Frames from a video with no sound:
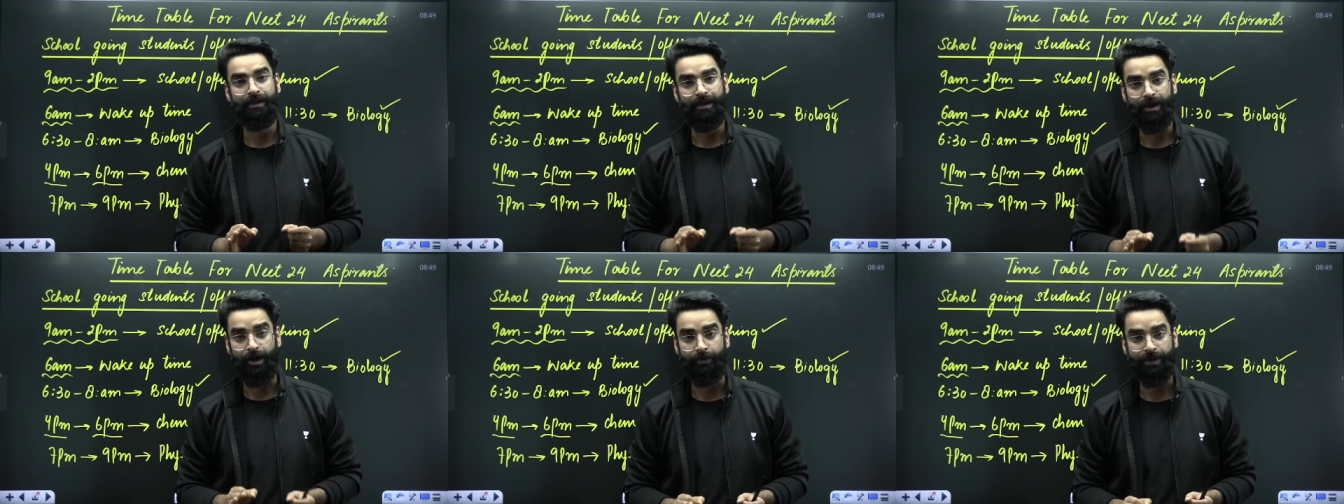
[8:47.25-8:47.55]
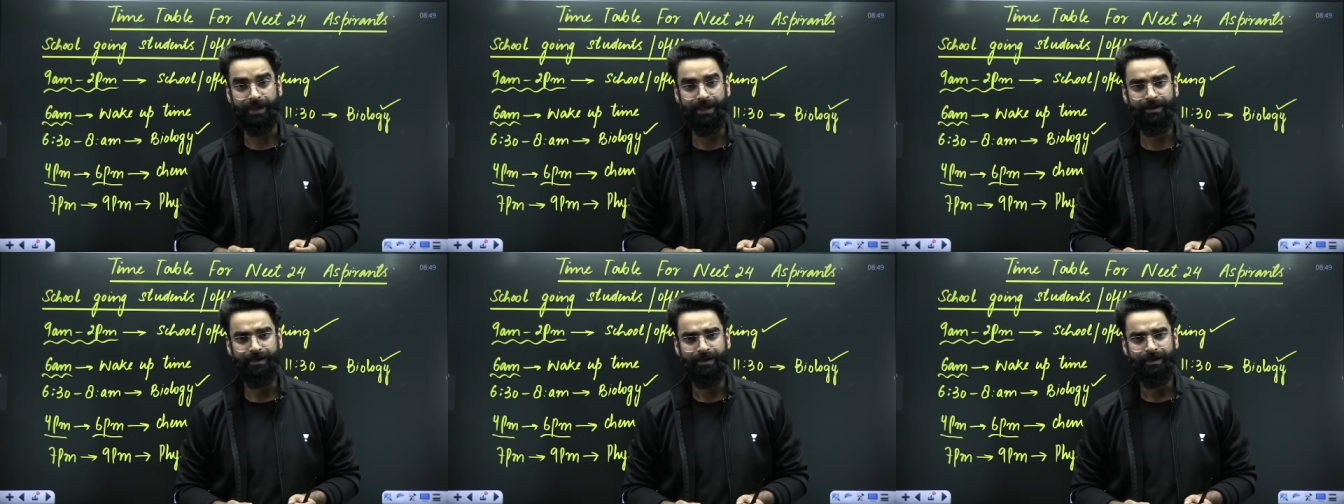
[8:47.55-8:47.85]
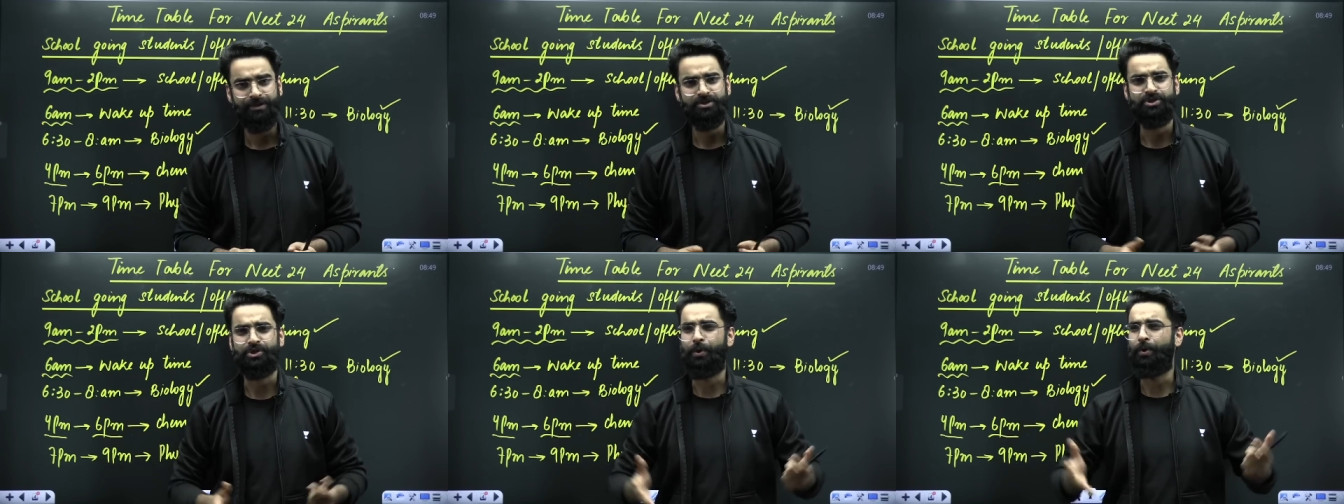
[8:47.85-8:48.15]
Okay.
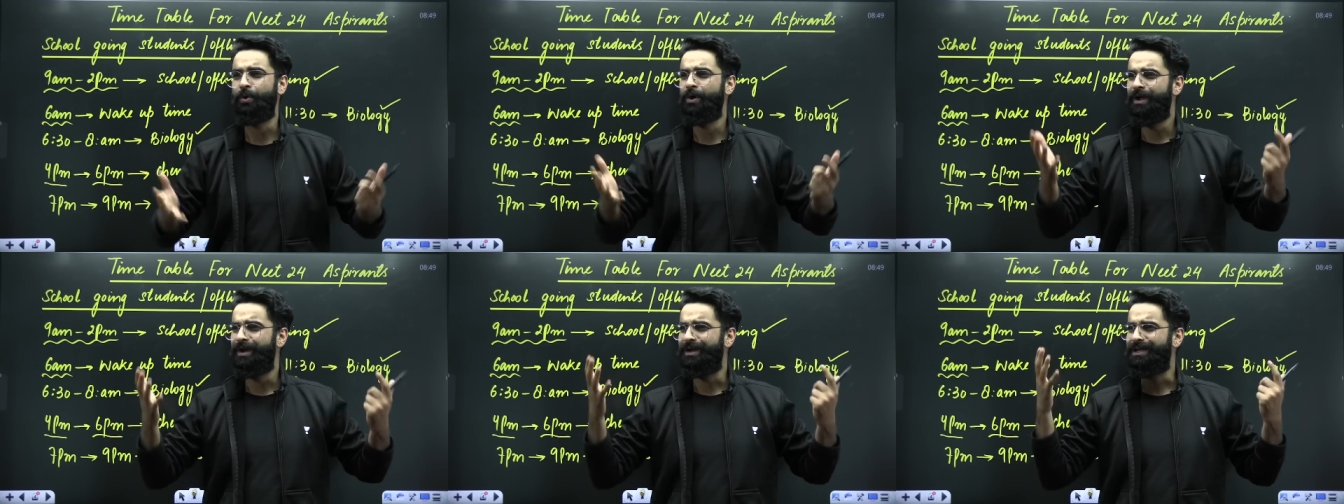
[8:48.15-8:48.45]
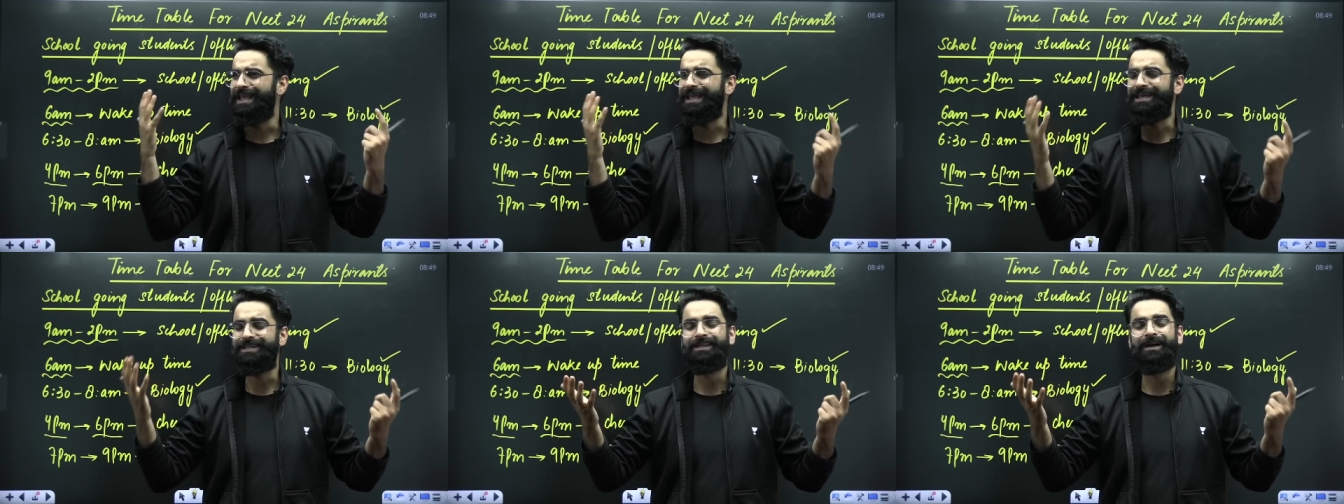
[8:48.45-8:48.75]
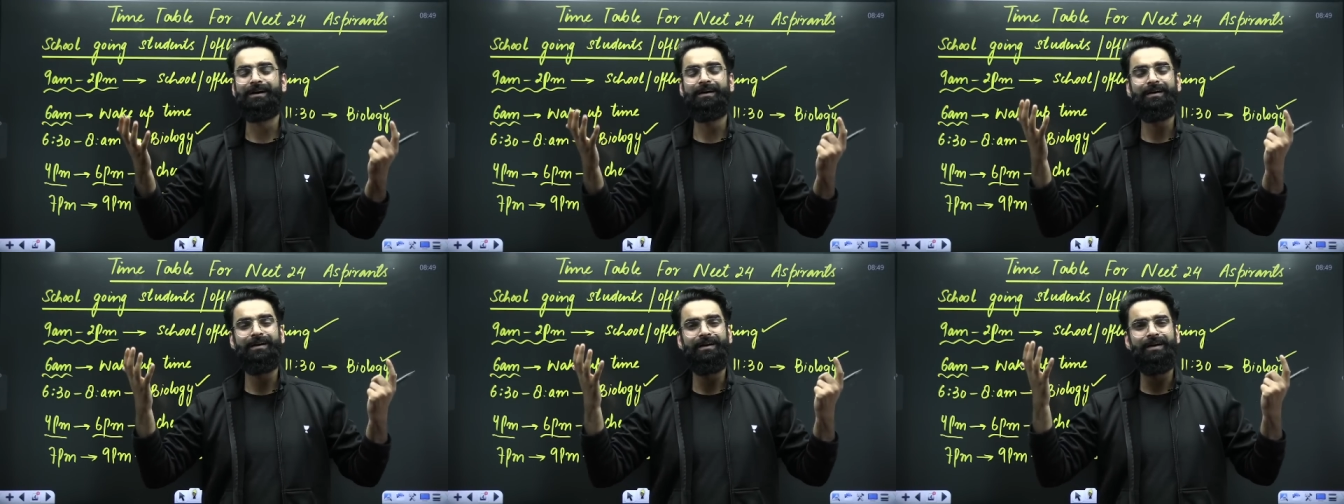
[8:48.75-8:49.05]
So take
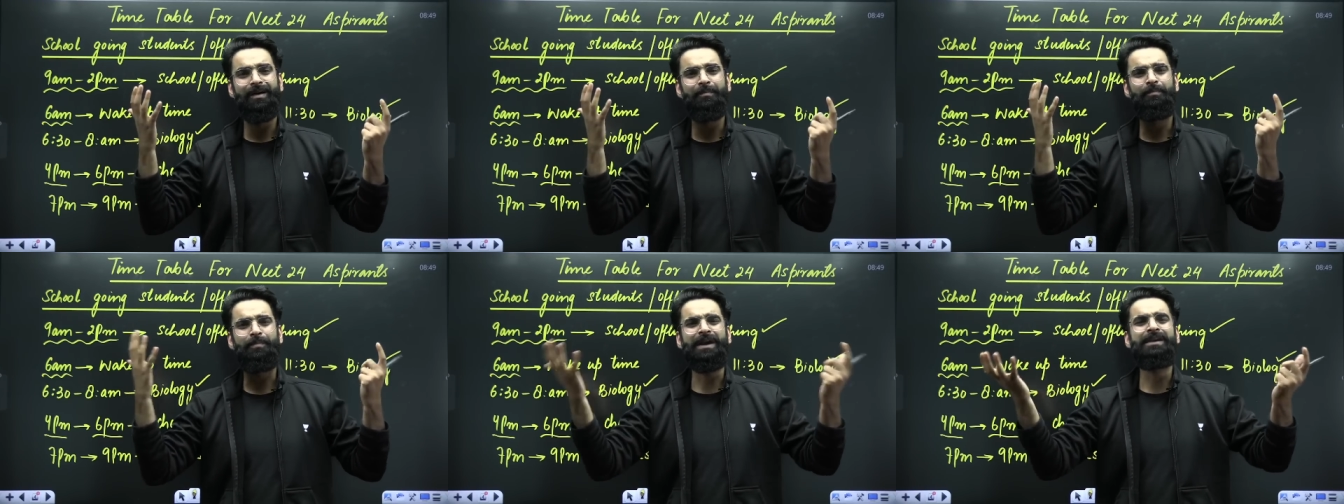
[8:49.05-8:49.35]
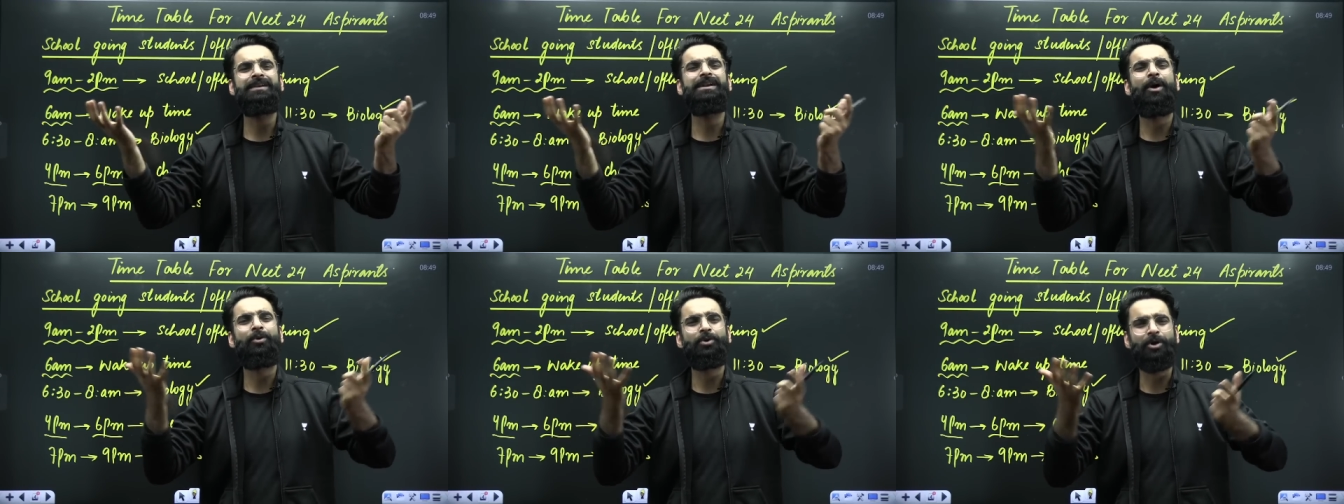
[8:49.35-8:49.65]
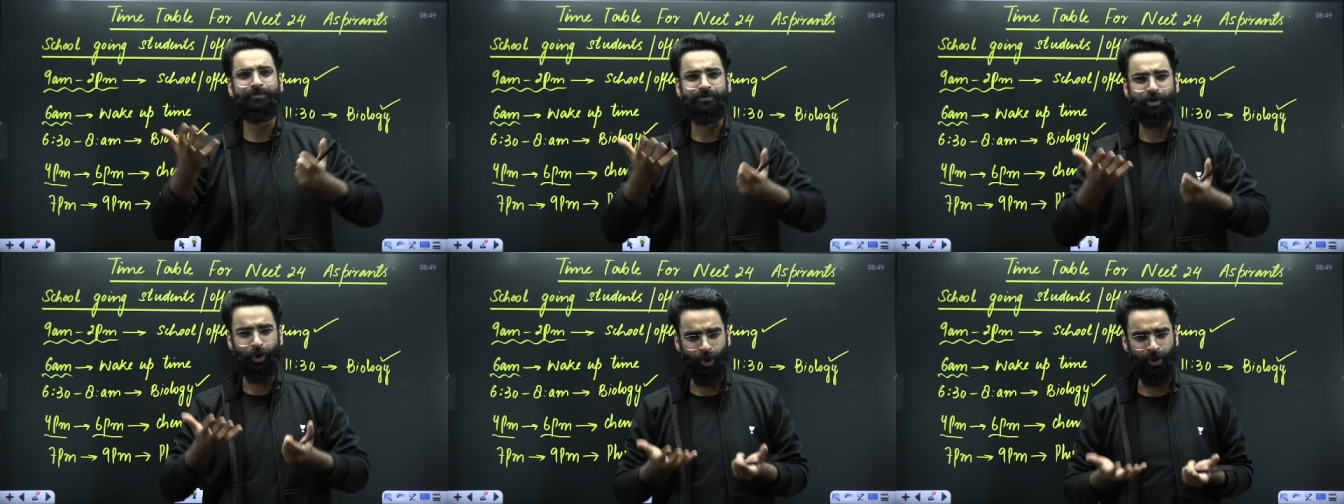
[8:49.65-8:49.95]
the printout
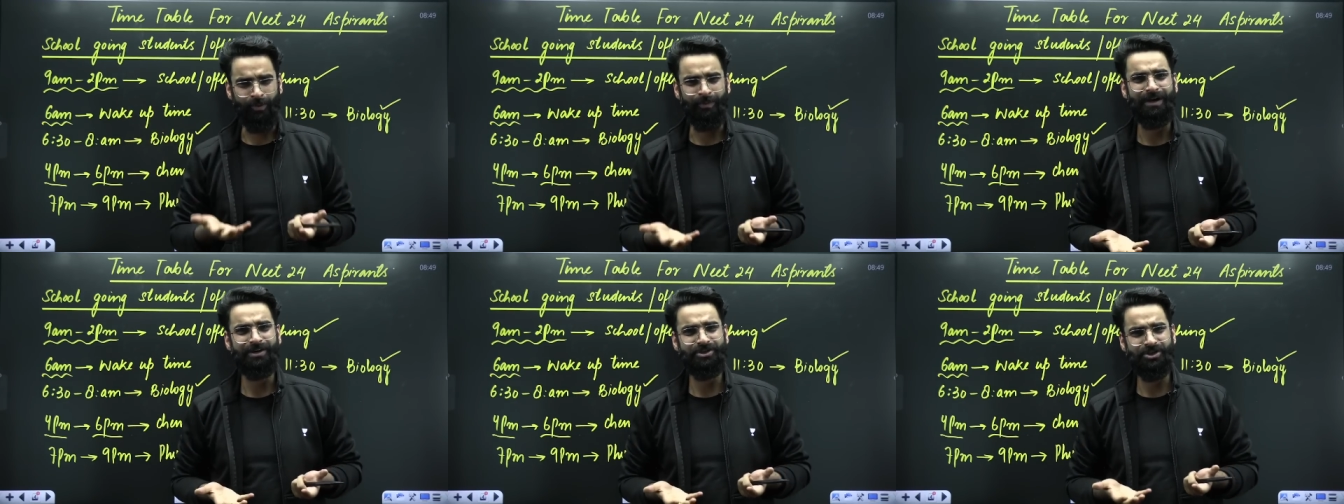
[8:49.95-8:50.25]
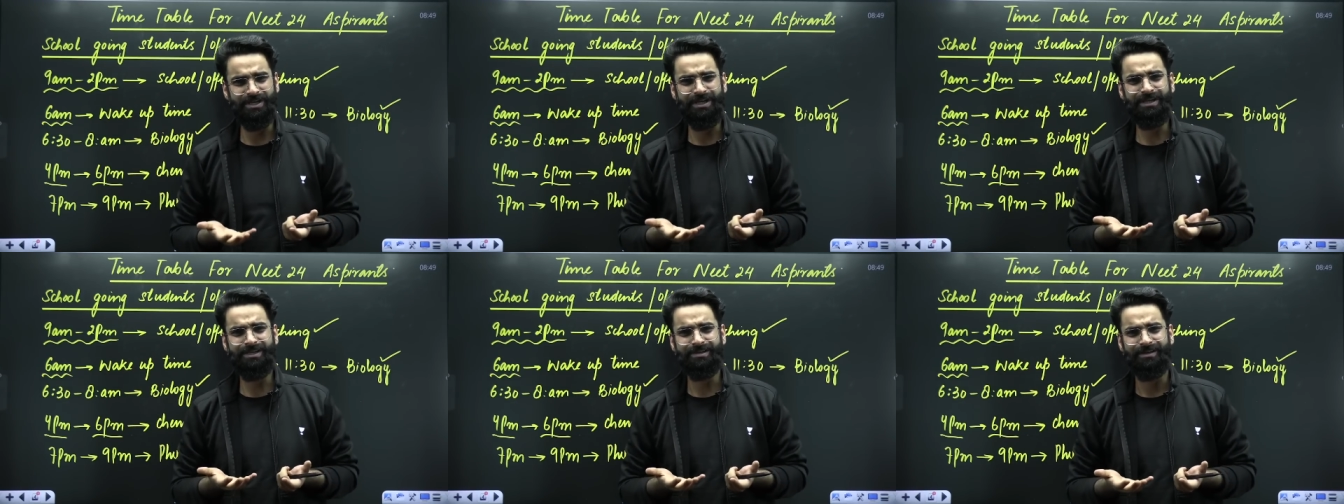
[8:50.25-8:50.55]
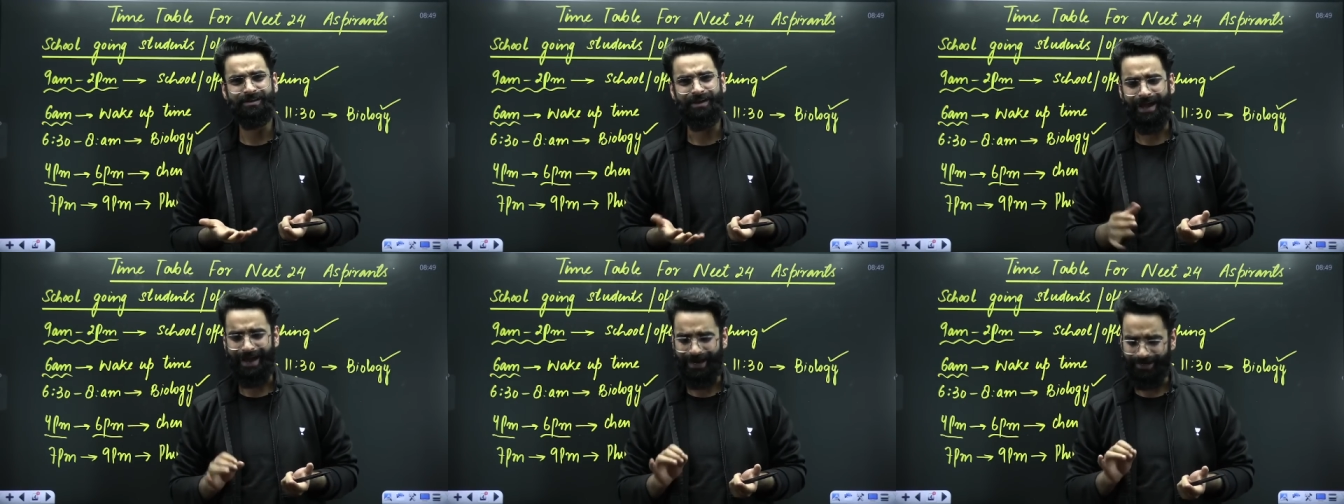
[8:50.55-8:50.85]
of the OMR sheet
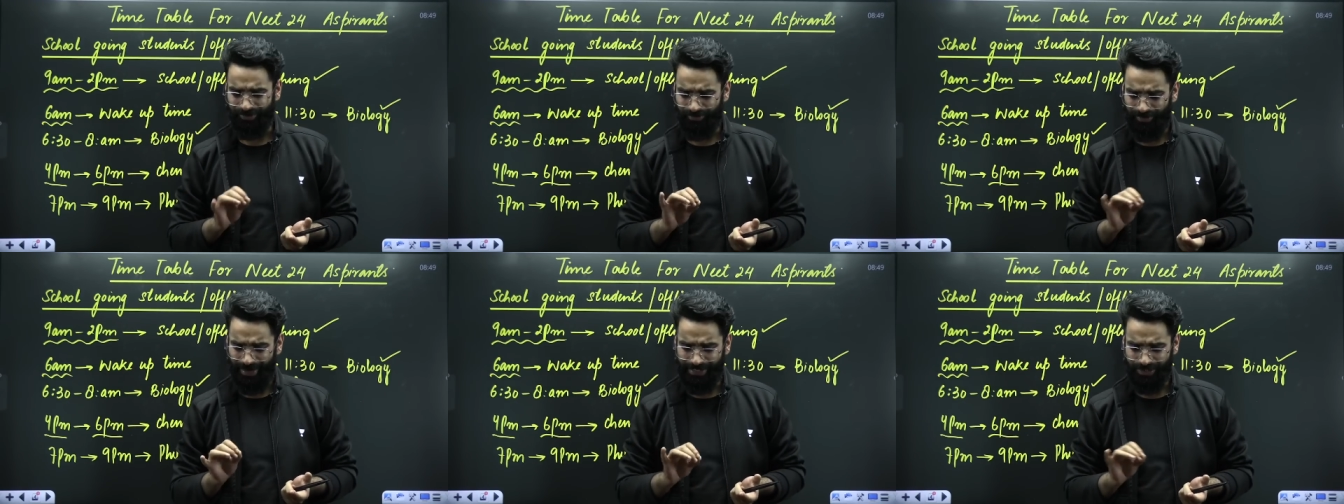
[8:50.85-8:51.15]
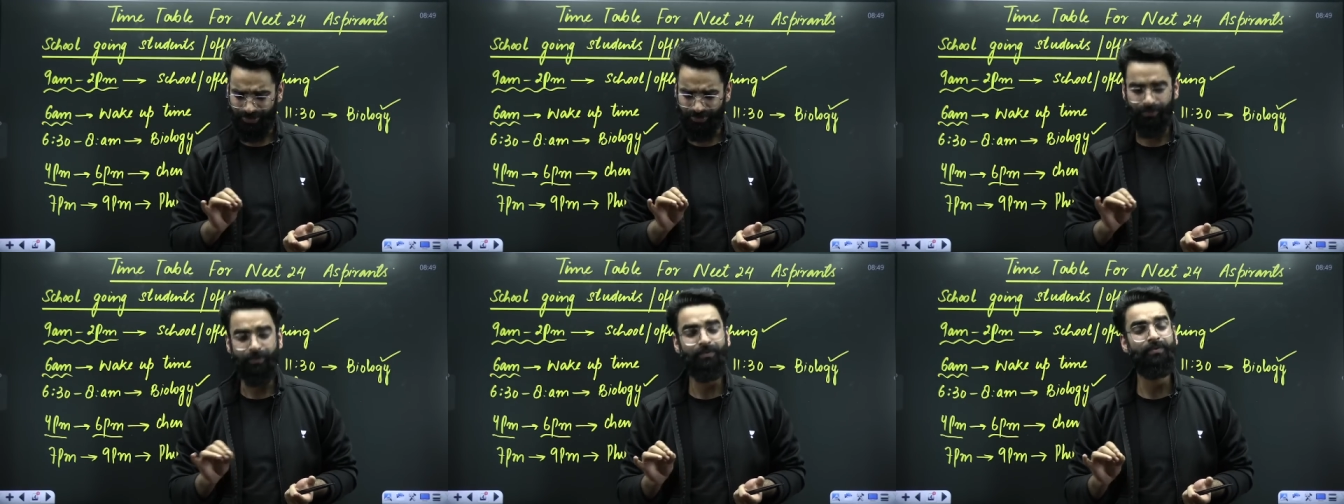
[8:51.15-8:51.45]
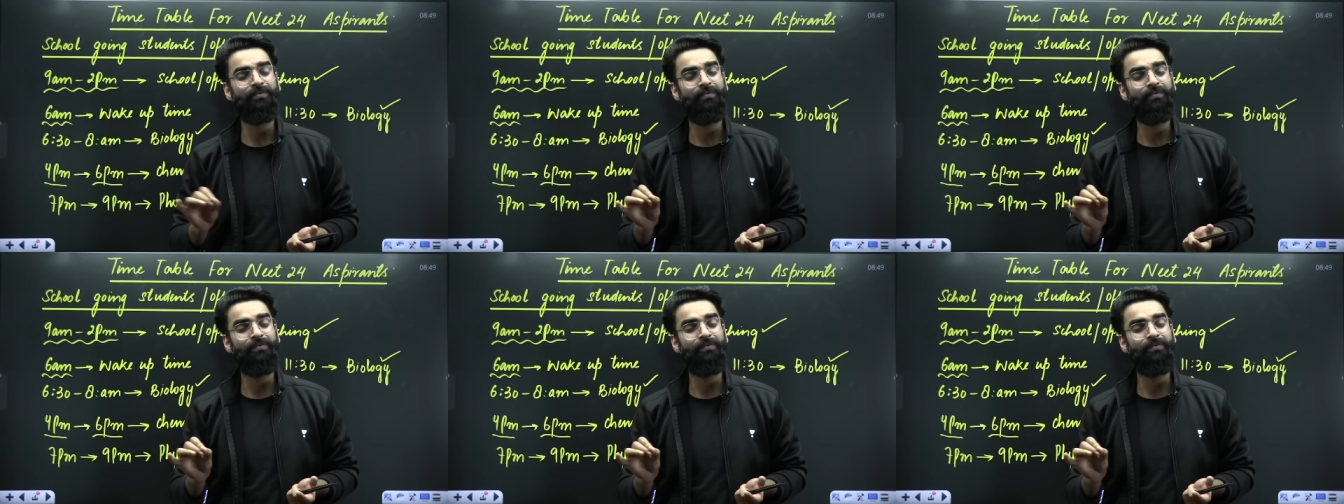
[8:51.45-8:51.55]
and try to